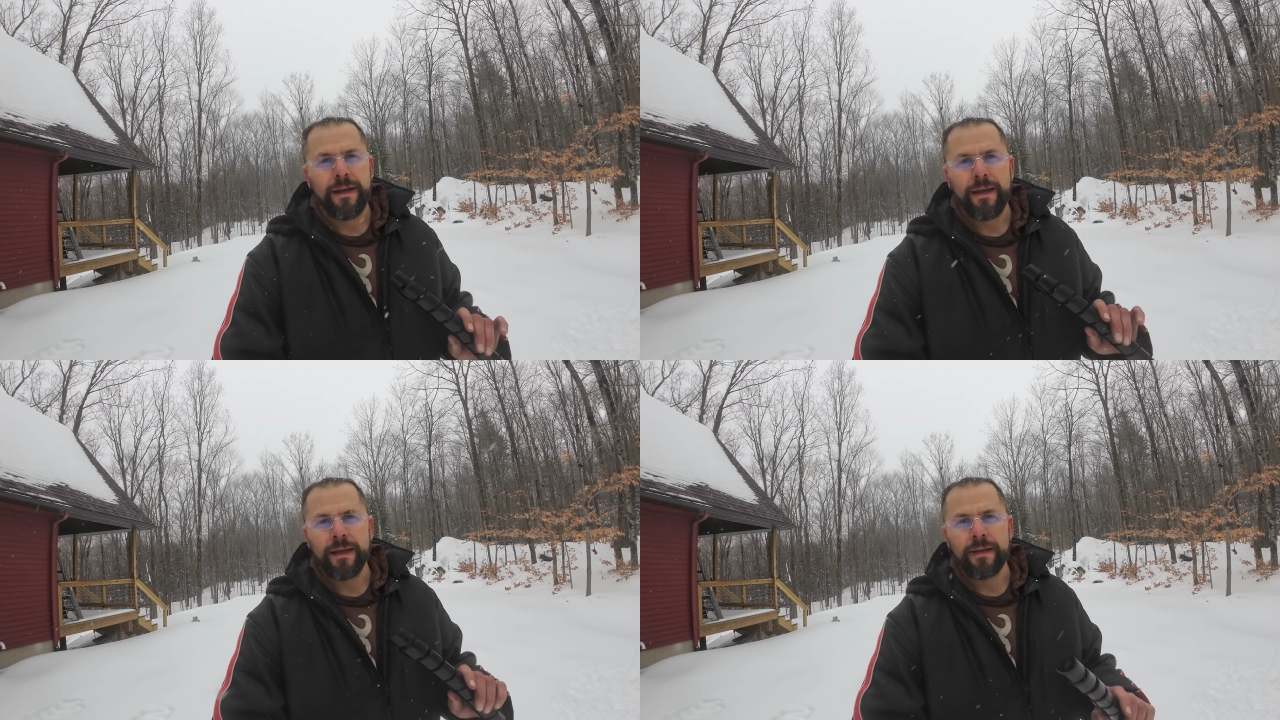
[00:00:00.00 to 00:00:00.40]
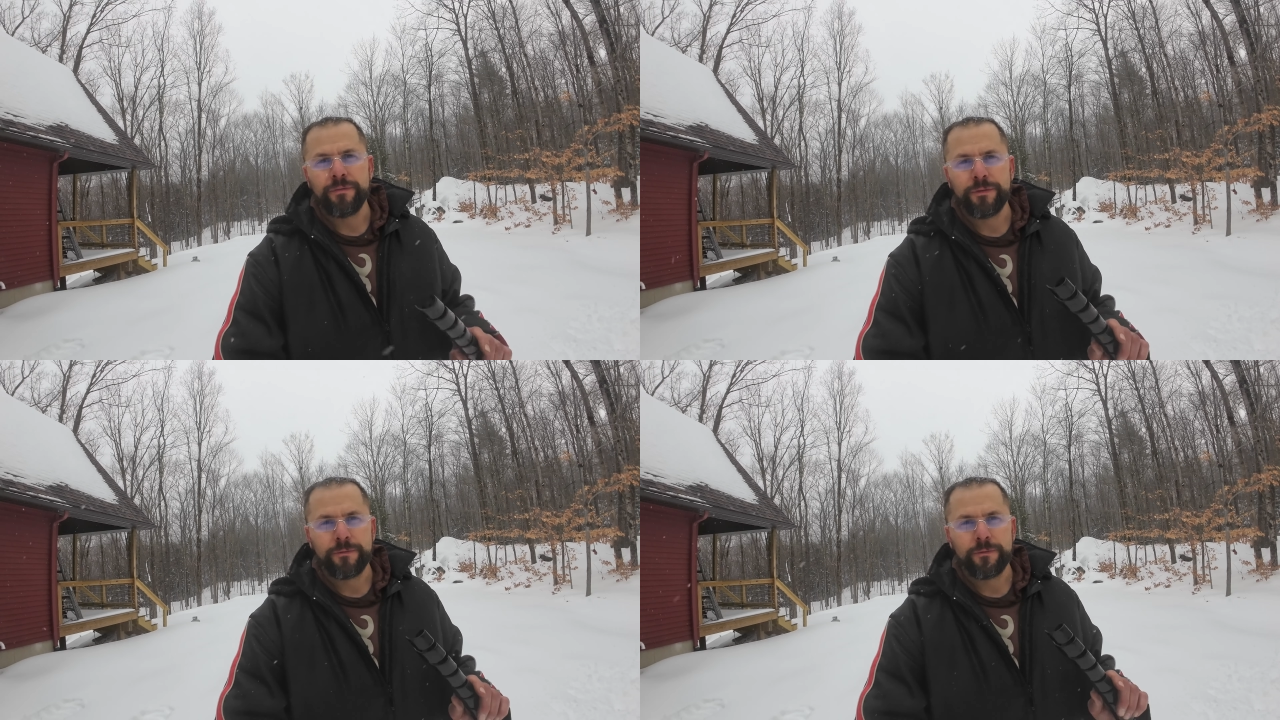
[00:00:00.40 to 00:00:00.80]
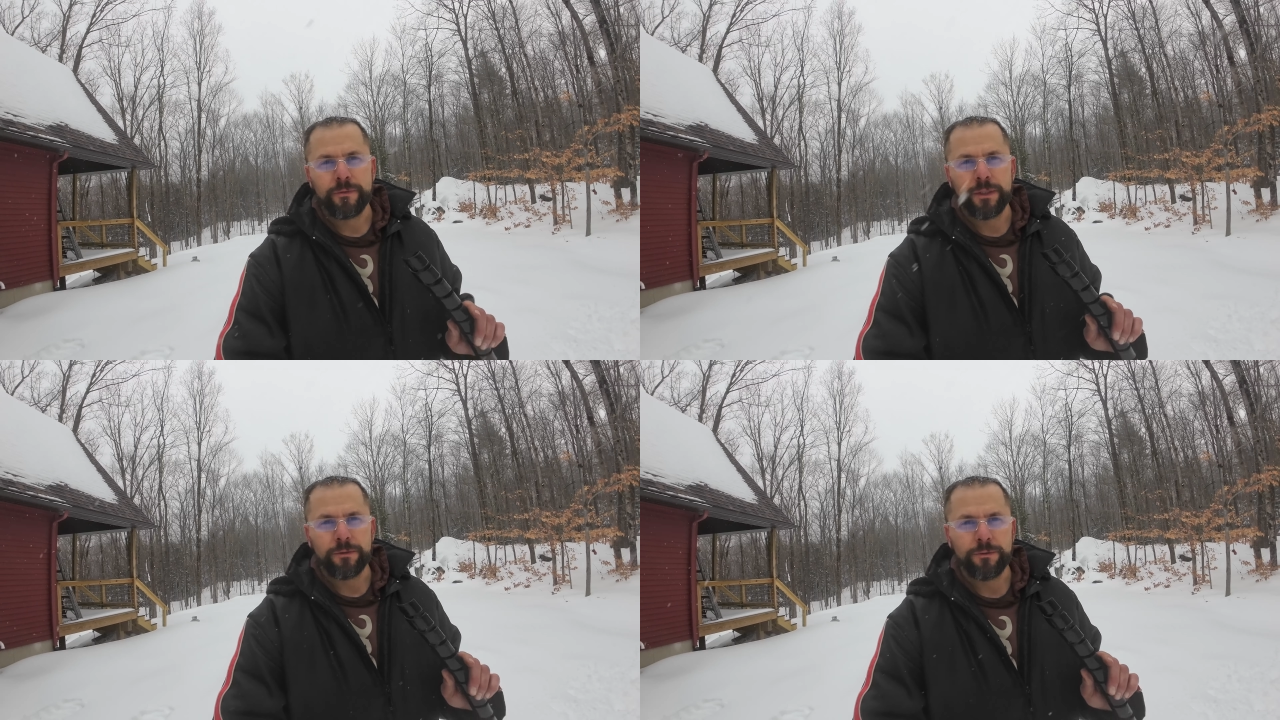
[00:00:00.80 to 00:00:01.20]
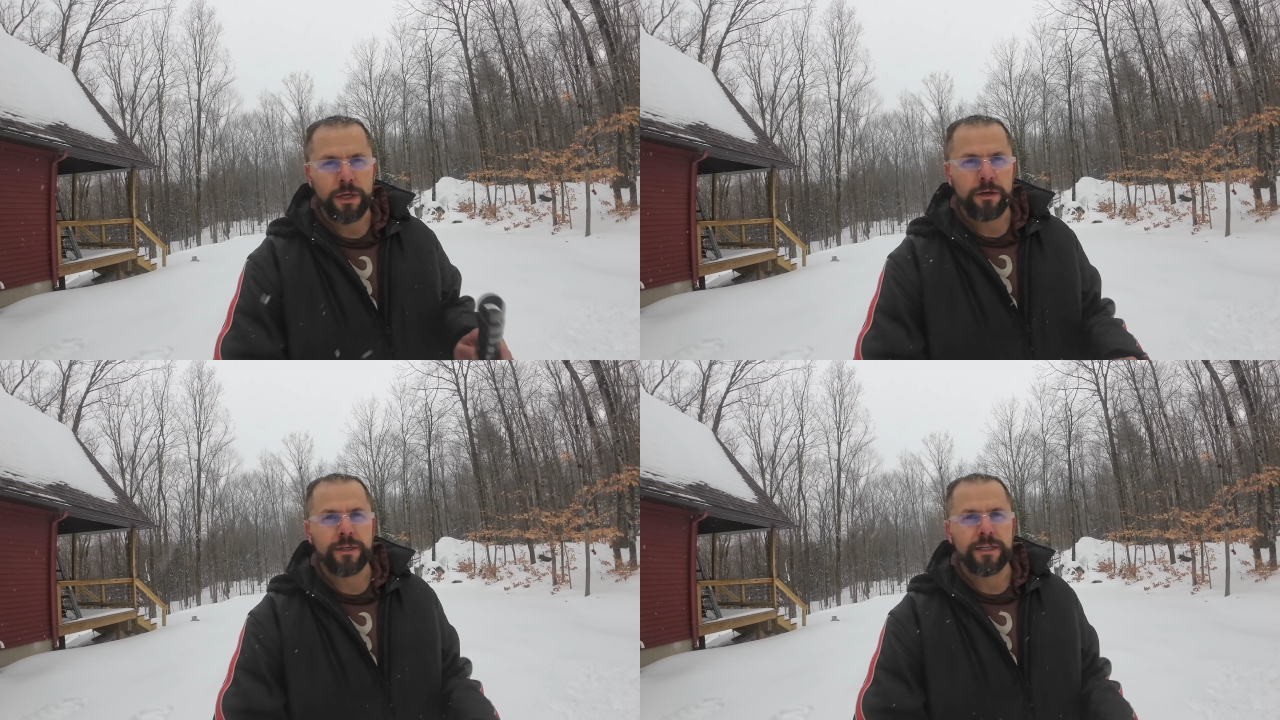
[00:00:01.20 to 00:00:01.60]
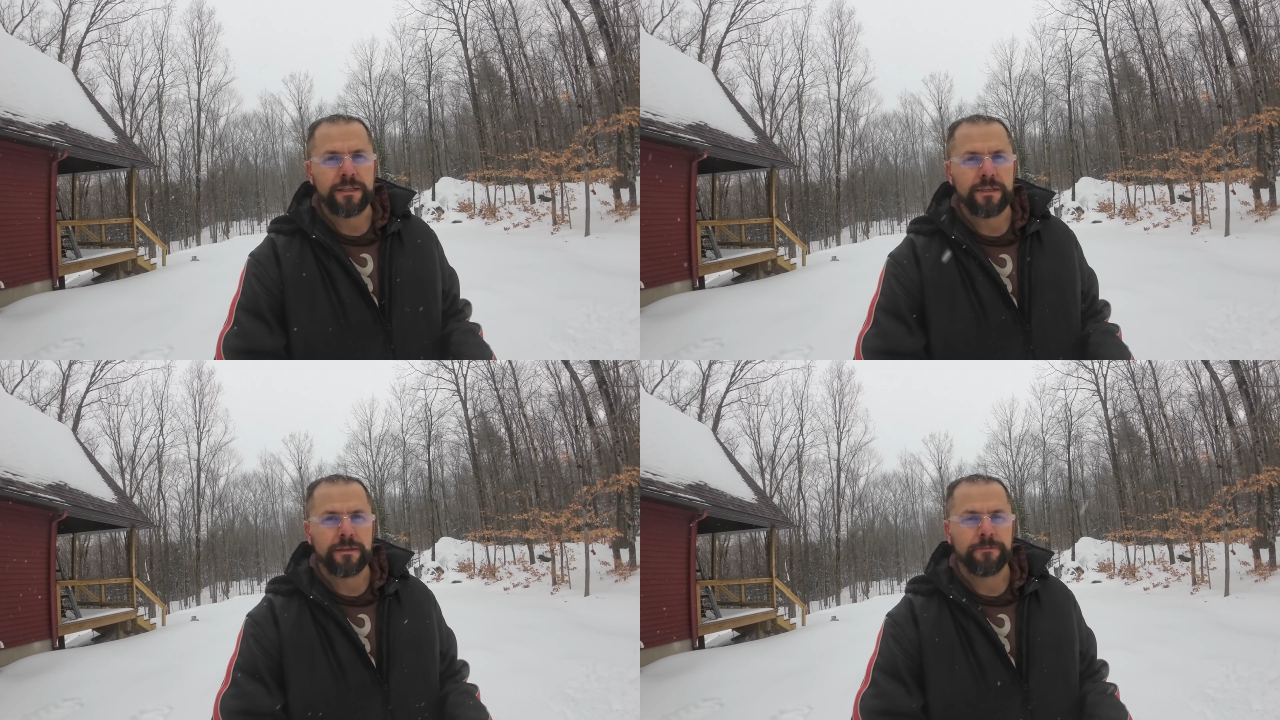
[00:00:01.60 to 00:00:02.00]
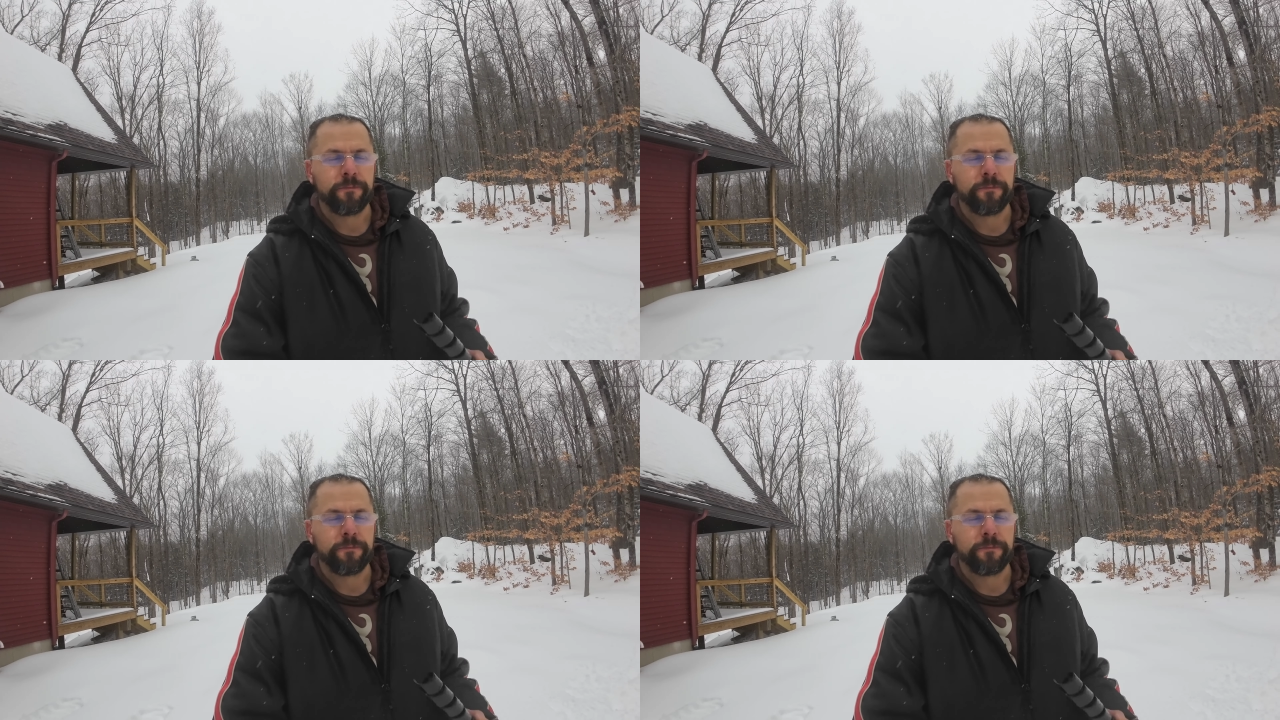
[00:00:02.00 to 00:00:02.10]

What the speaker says: And if you'll notice,